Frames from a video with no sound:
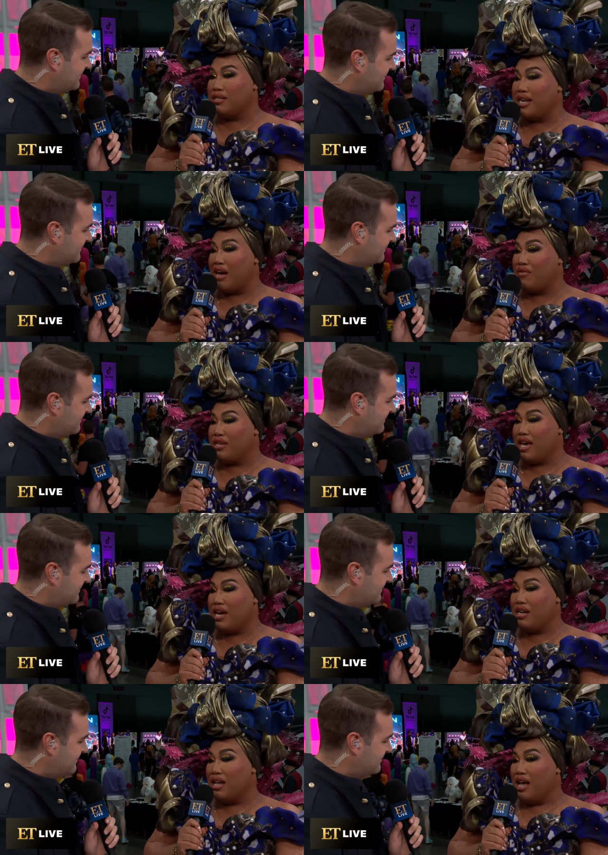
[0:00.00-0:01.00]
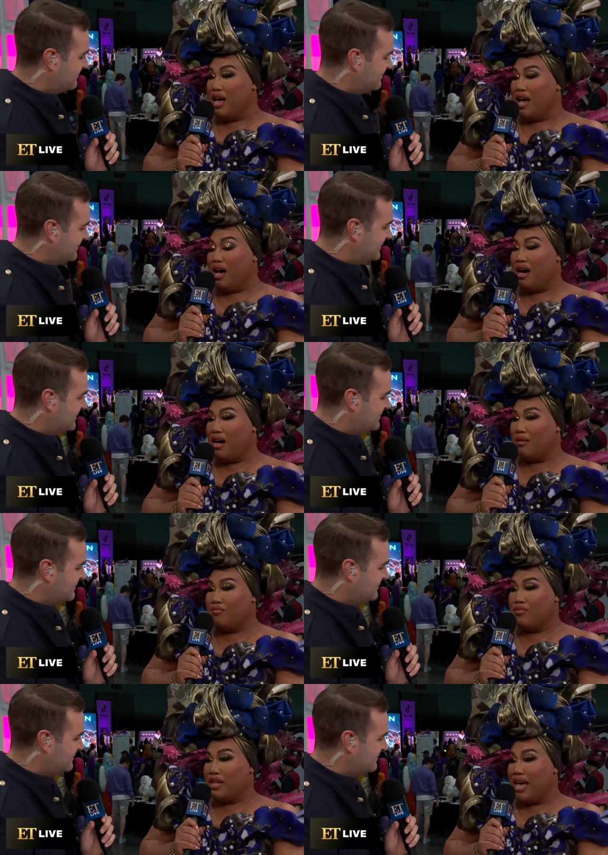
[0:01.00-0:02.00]
Speaker 1: to navigate
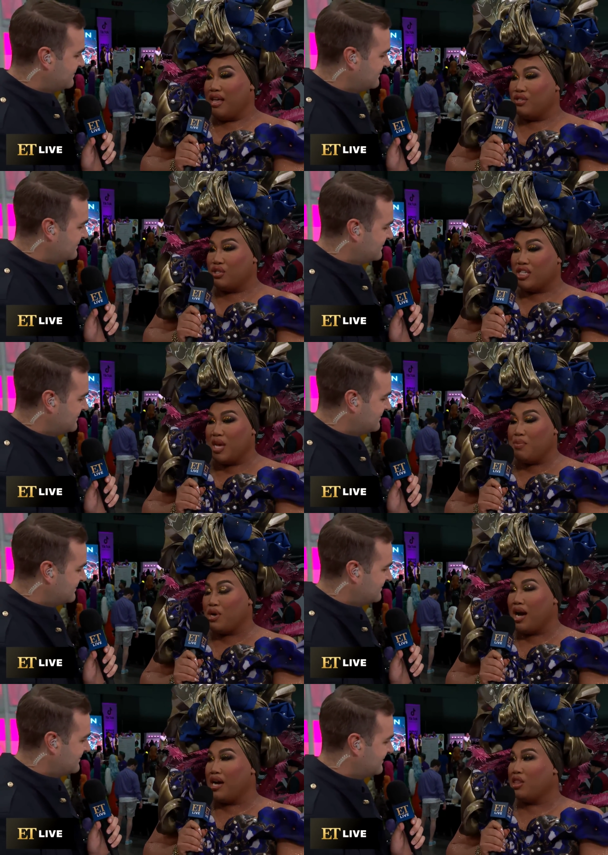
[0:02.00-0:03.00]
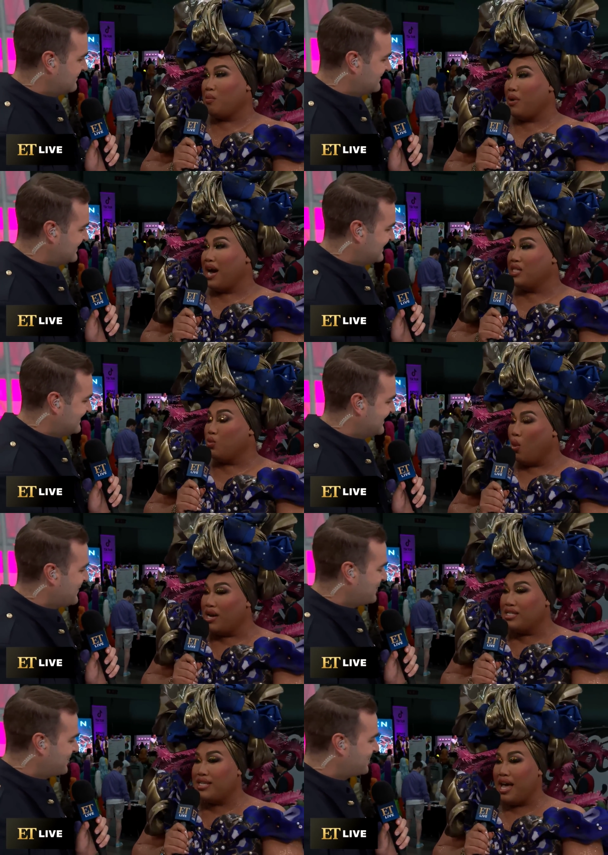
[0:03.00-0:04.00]
um, and just keep your eye on the prize.
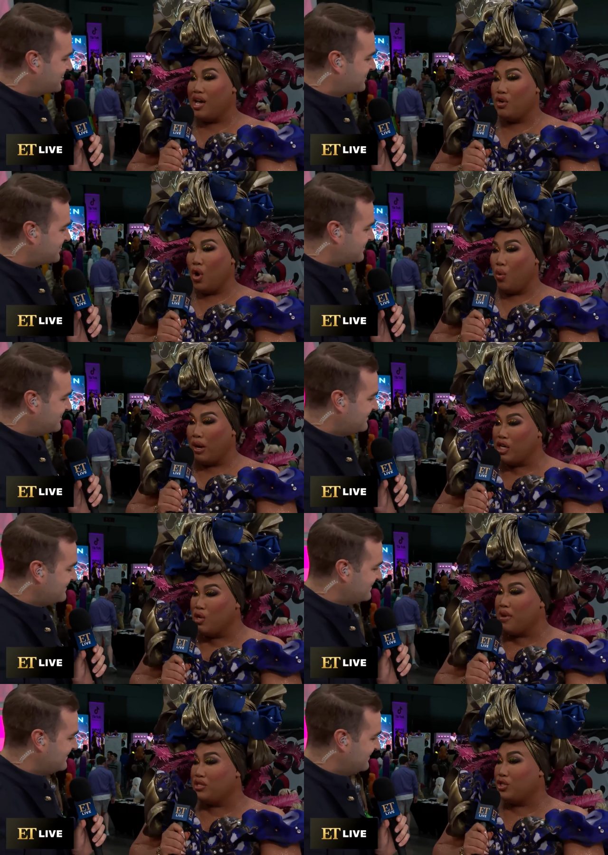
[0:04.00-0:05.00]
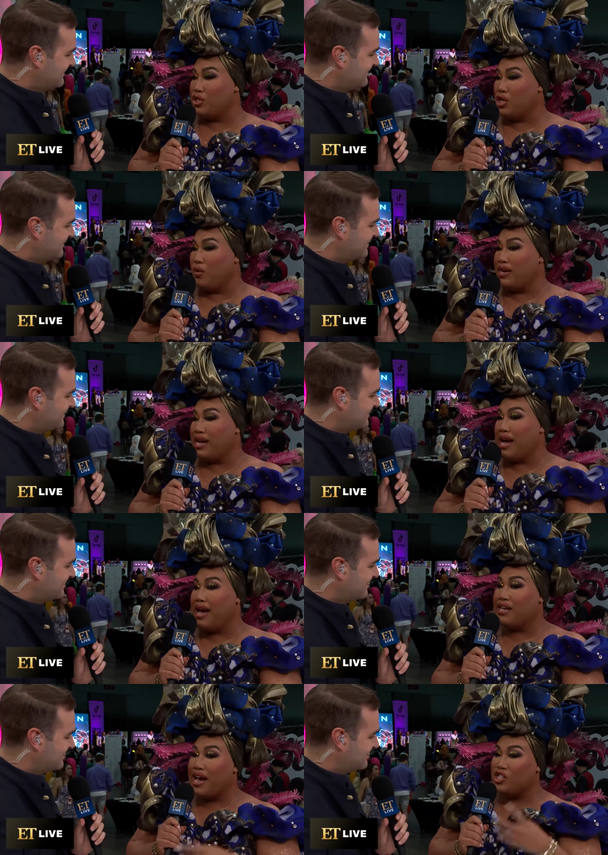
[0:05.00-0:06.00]
What is the end goal? What are you meant to do? And
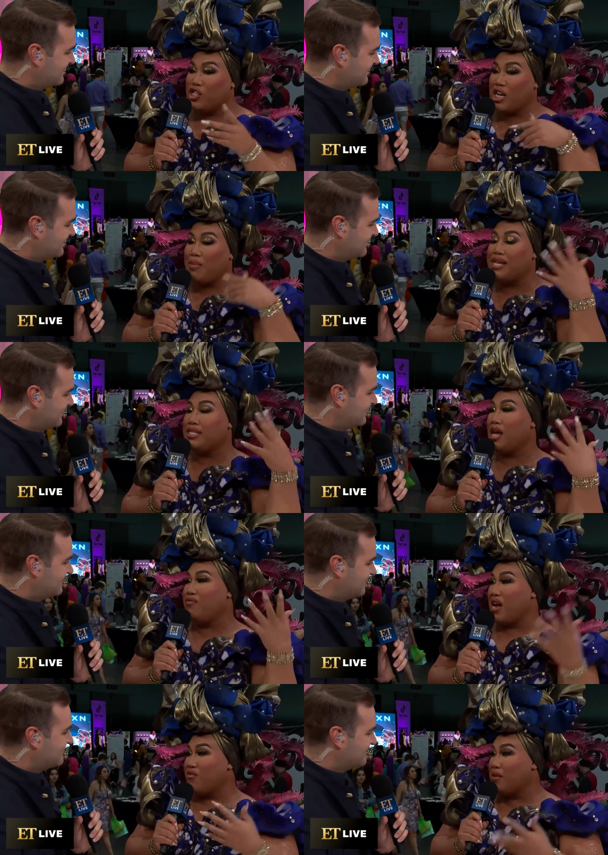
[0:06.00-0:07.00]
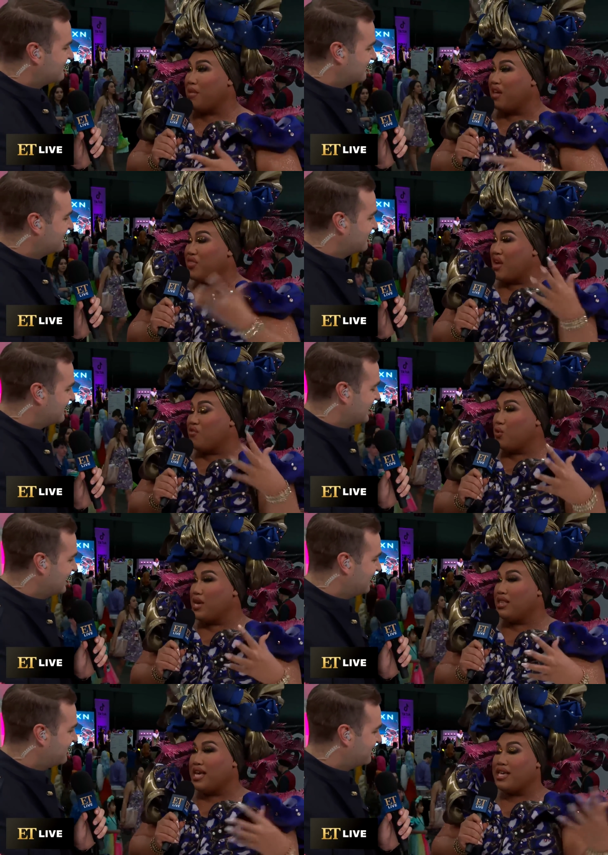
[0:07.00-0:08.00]
I, I, I check myself every month, every
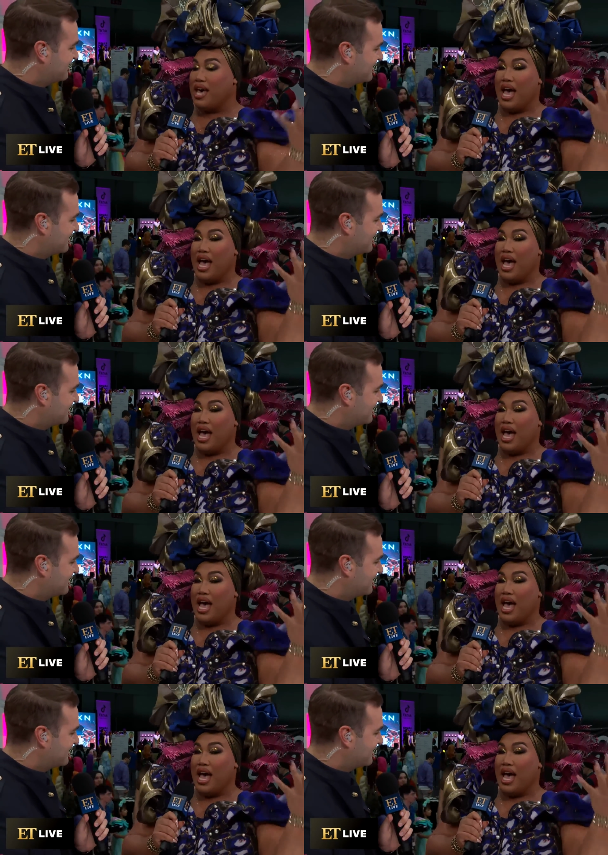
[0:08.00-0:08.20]
week. Like,